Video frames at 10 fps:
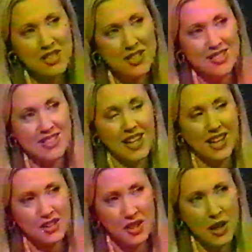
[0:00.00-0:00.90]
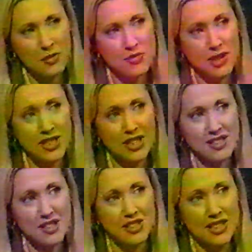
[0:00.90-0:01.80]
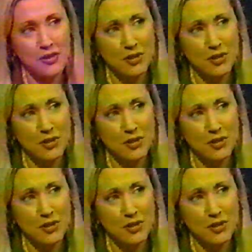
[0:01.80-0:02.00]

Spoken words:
to stay... Yeah, that was written into the deal, was